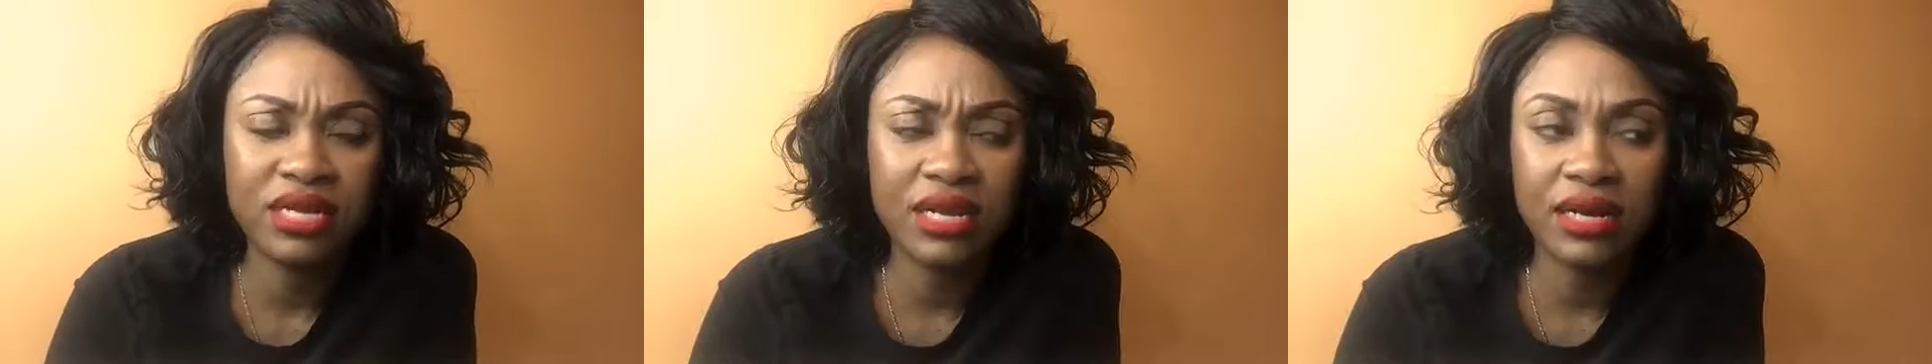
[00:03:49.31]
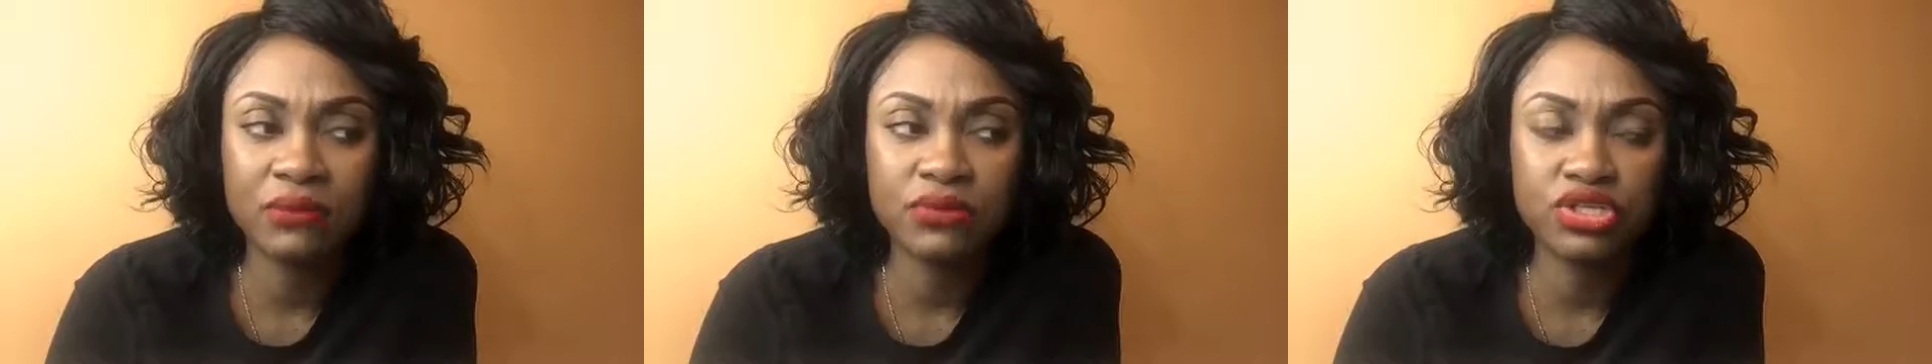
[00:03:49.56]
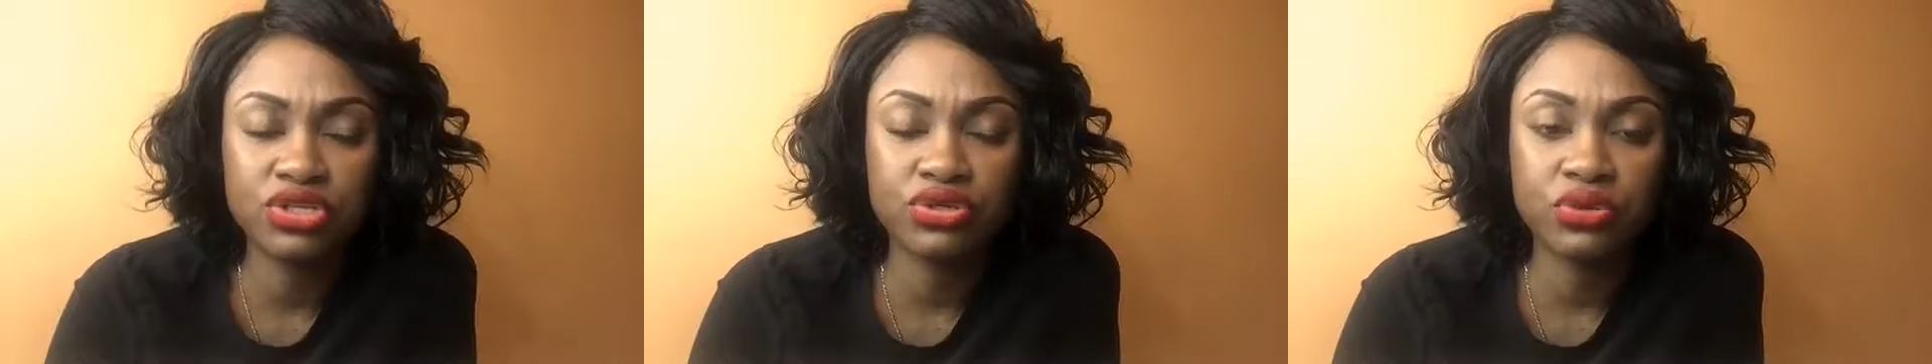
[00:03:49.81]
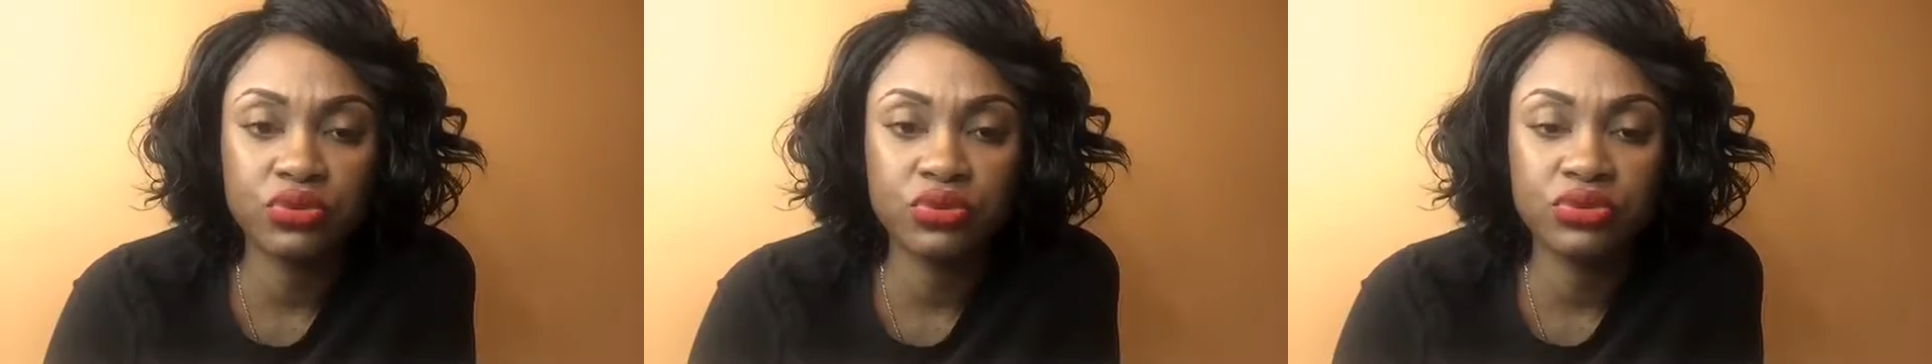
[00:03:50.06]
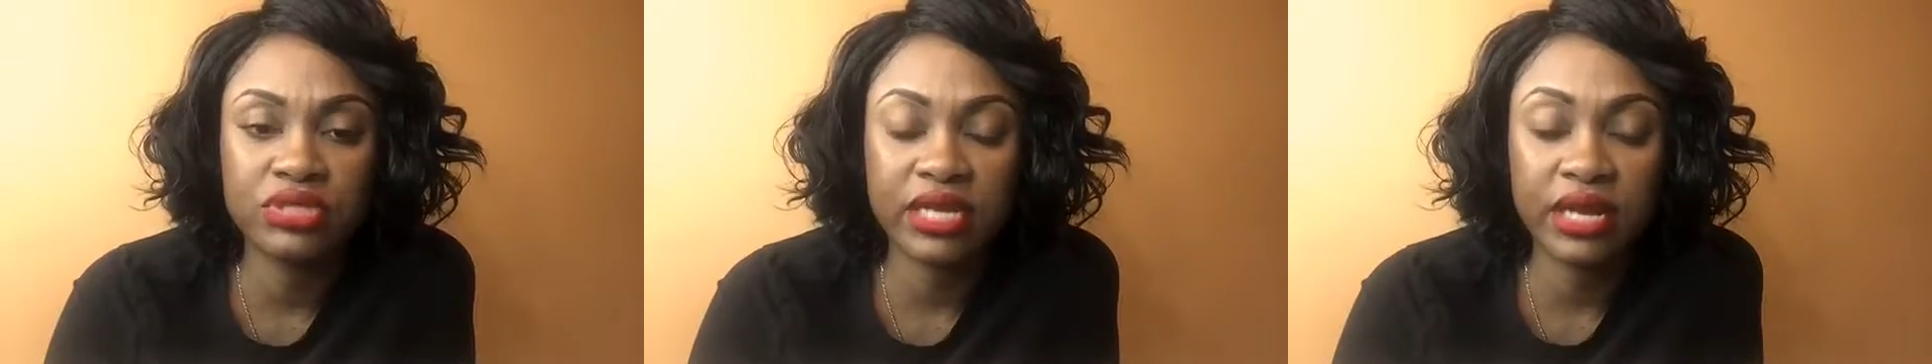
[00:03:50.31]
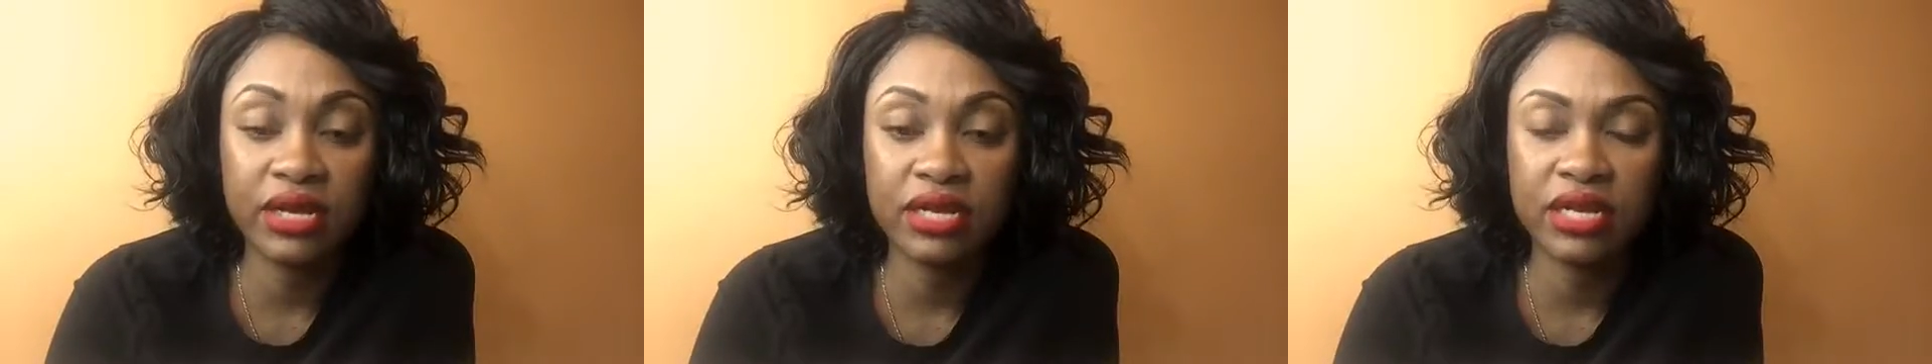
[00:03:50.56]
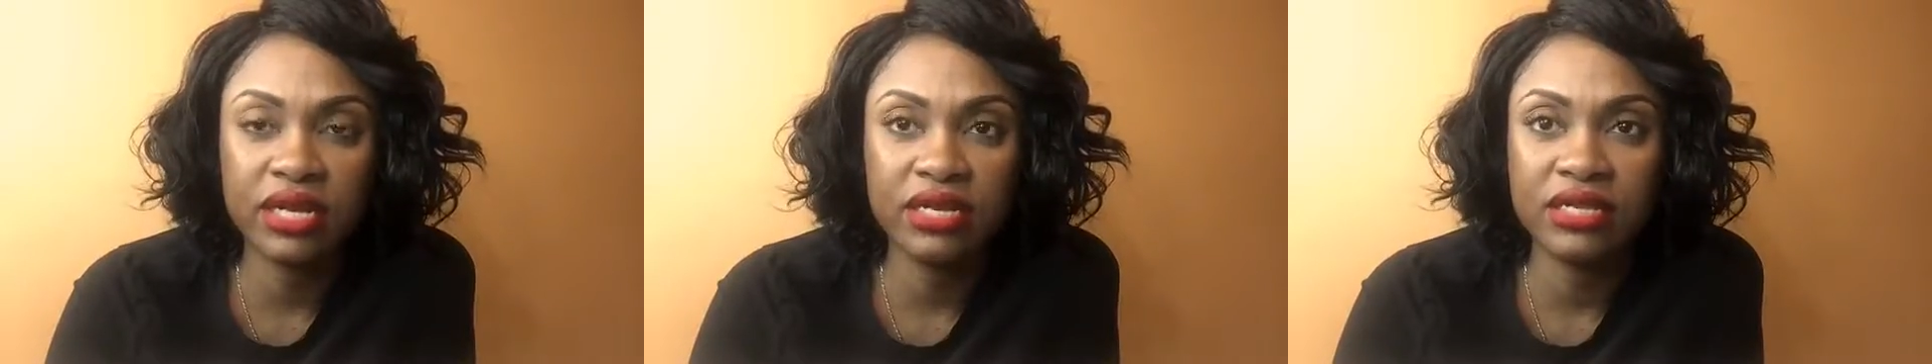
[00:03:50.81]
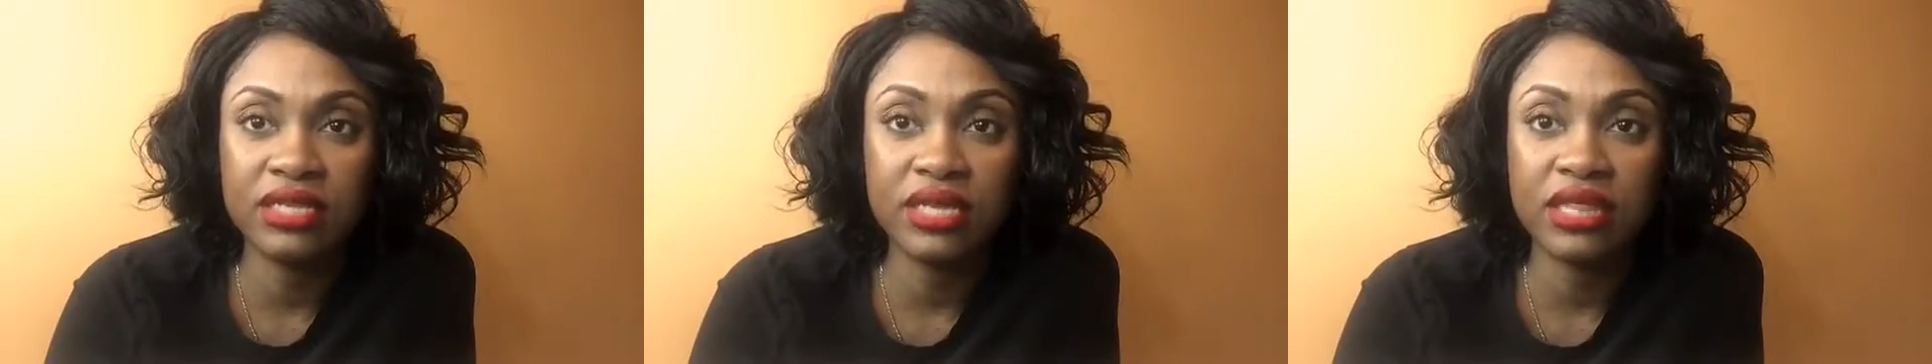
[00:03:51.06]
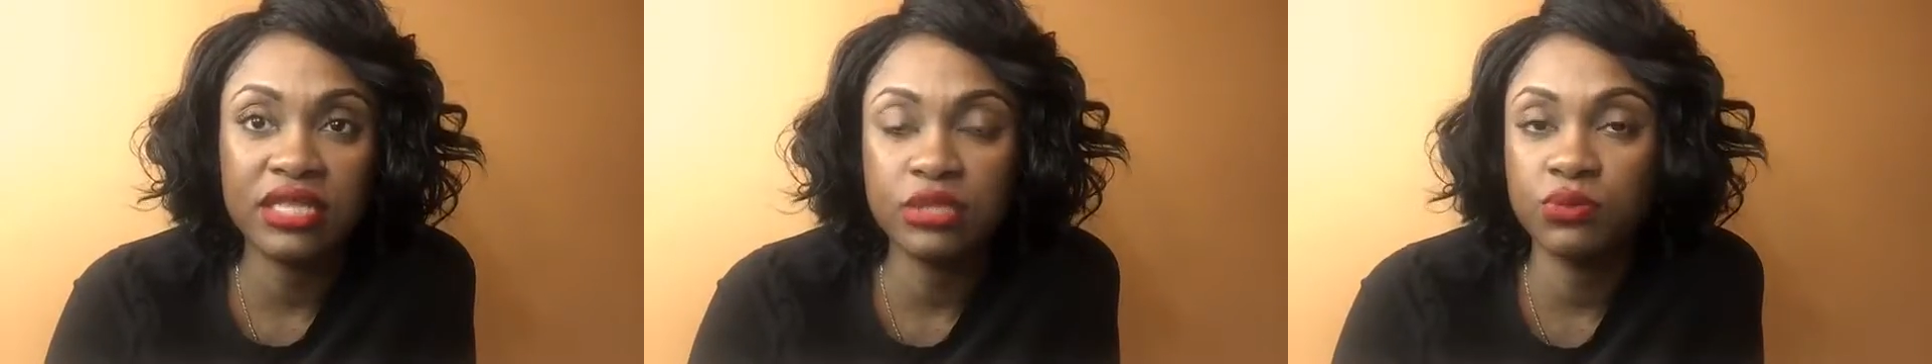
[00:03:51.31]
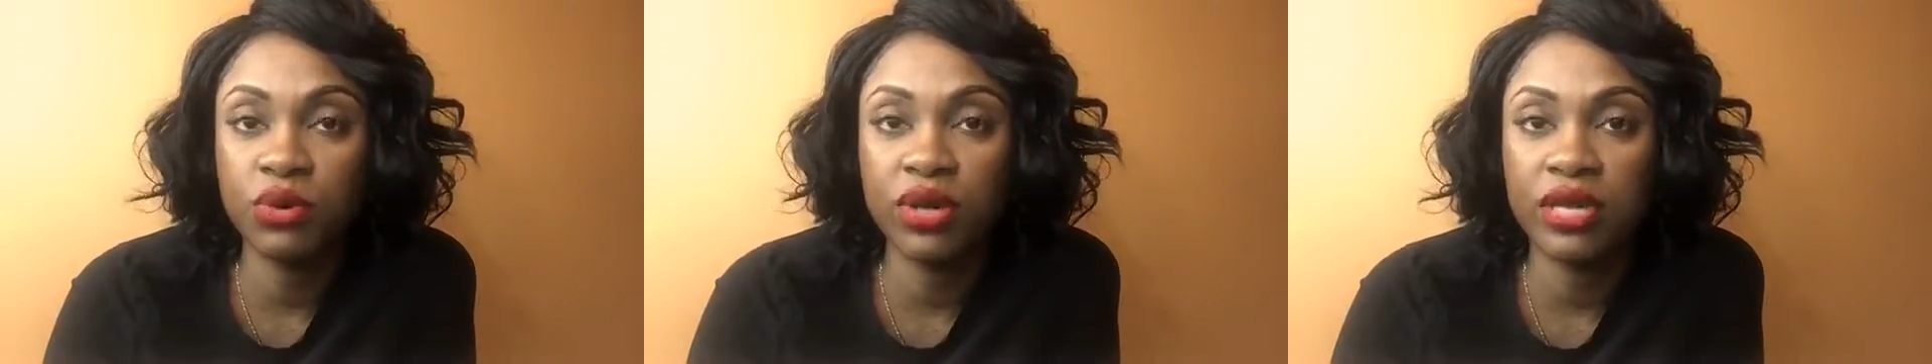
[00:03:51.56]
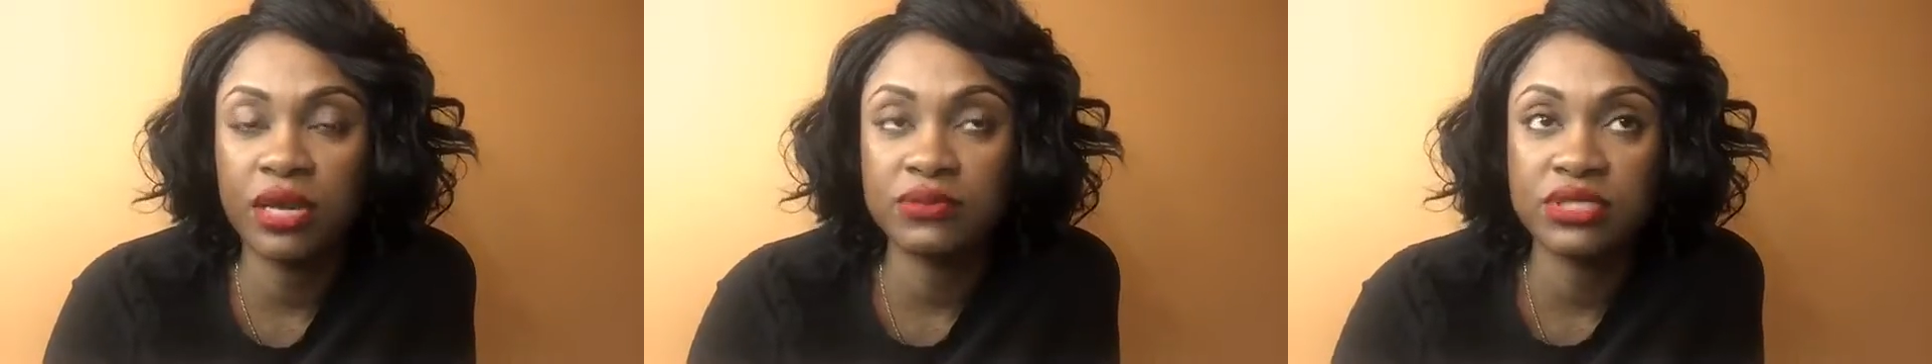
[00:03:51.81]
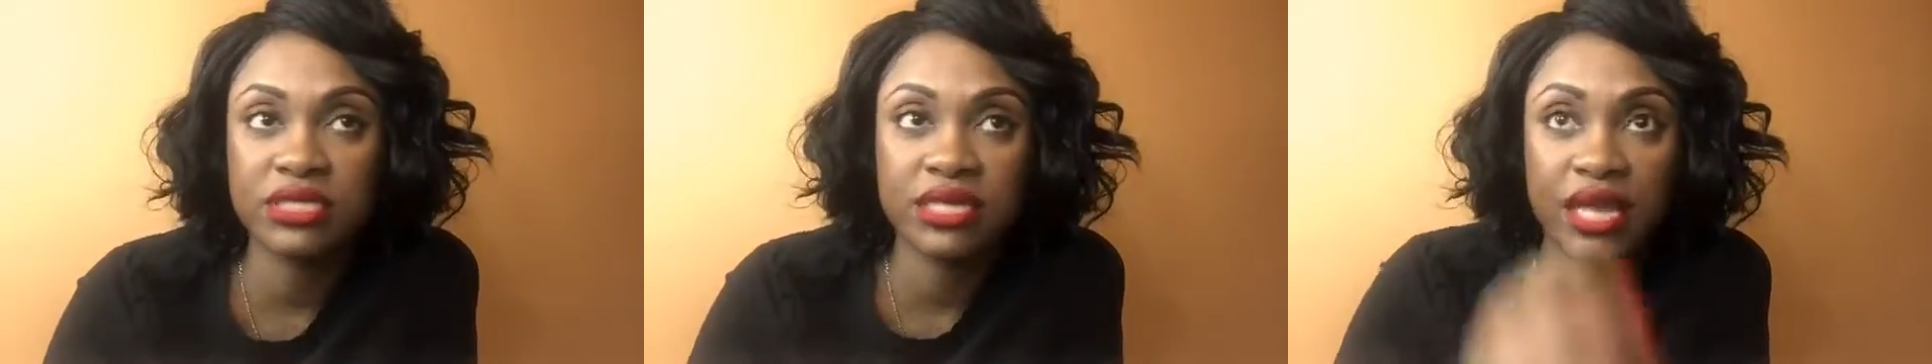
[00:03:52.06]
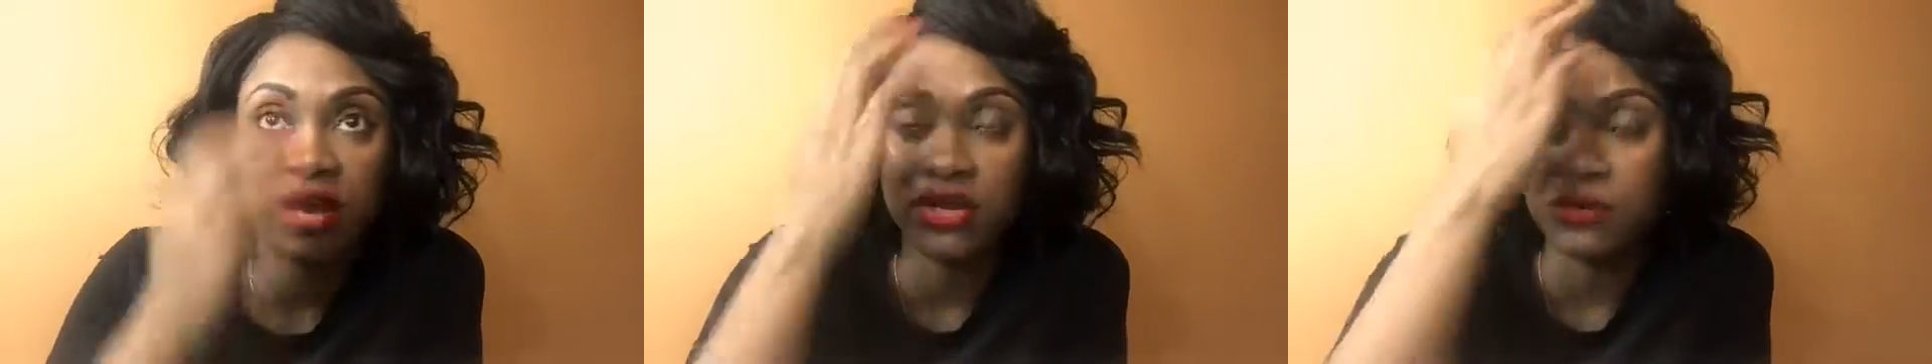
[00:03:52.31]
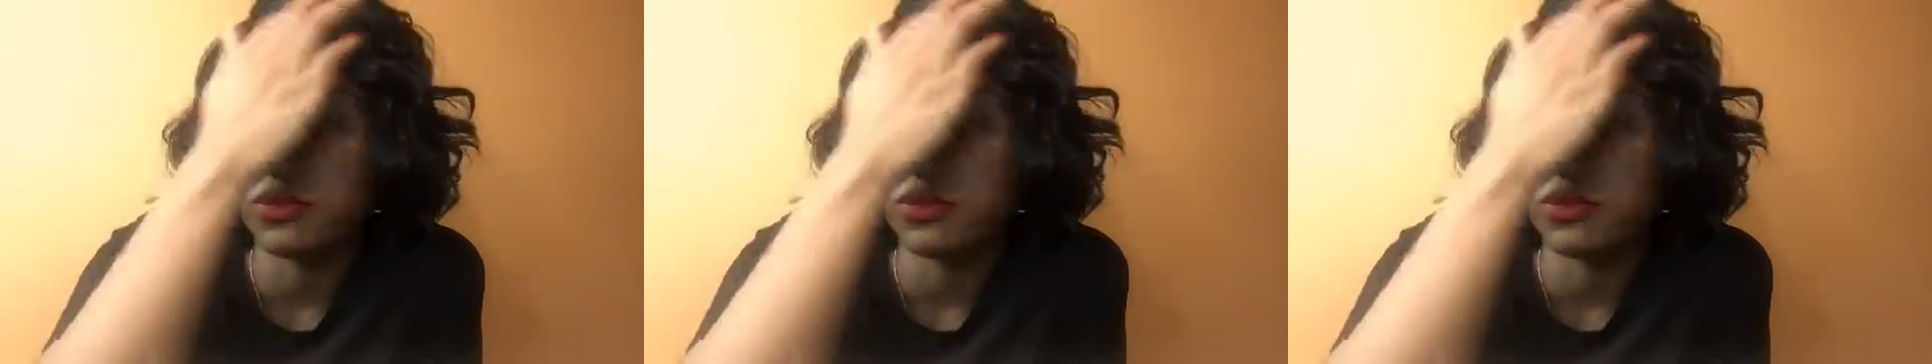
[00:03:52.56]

And I'm just so scared. And then at this point, I'm scared.